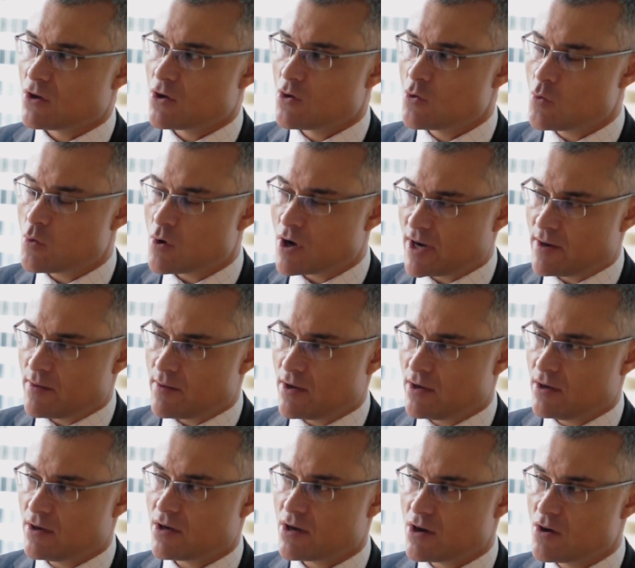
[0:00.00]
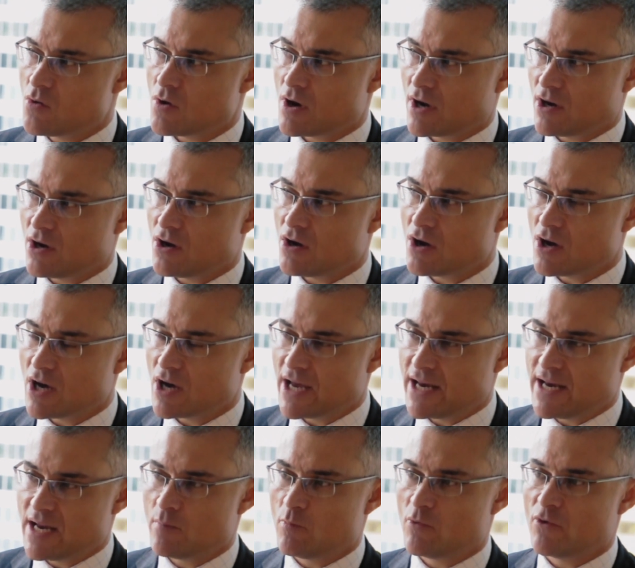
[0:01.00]
quite a high
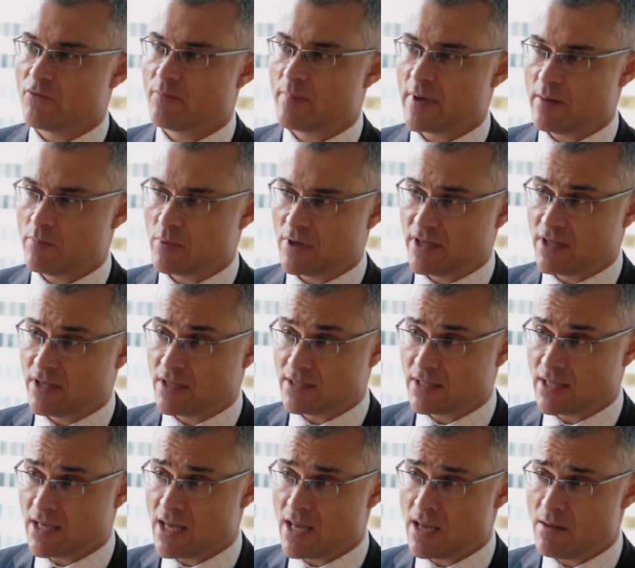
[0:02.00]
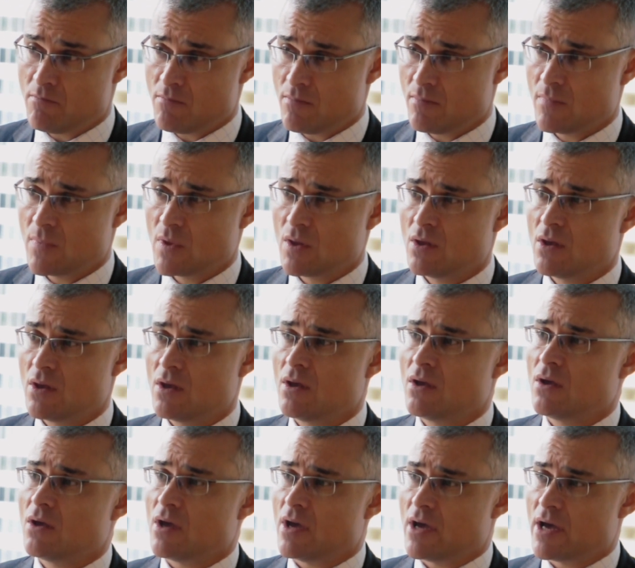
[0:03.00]
number of people in the team,
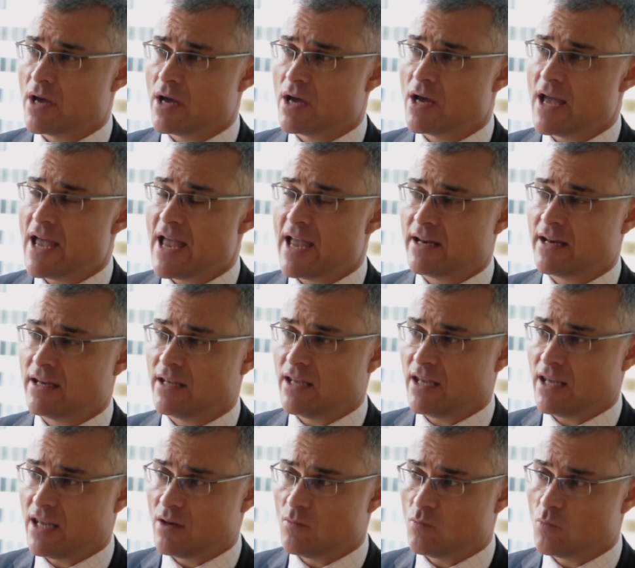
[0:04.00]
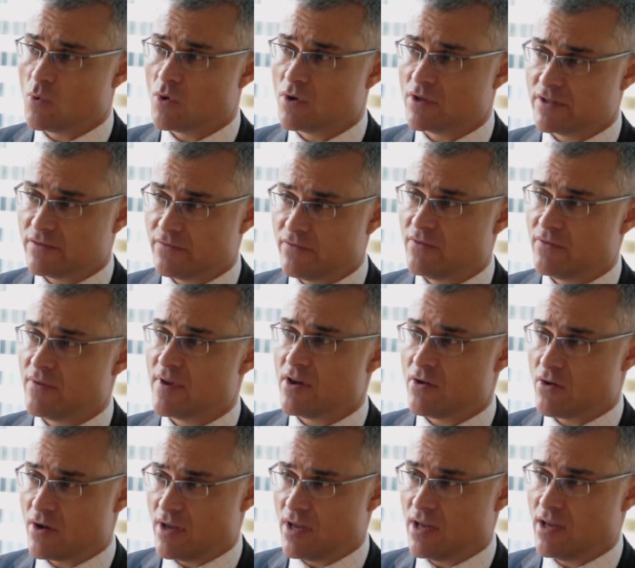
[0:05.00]
and it was
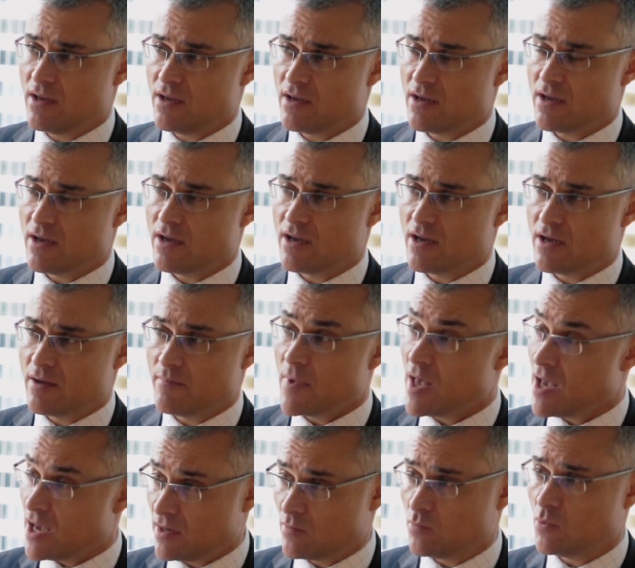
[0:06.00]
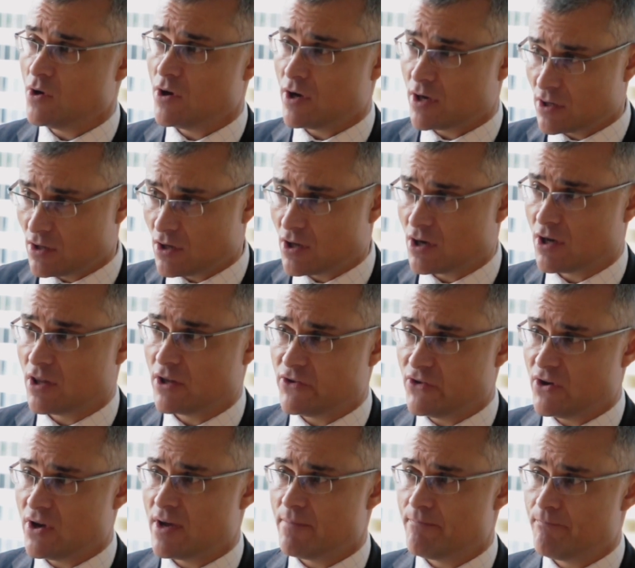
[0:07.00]
very hard work a lot of the
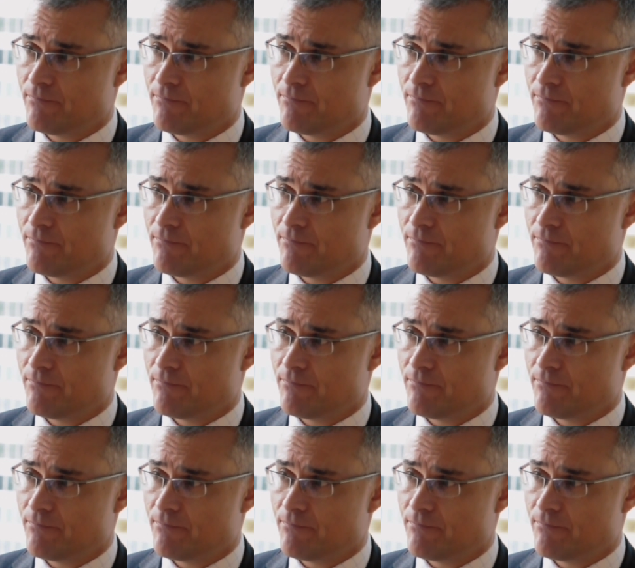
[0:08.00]
time.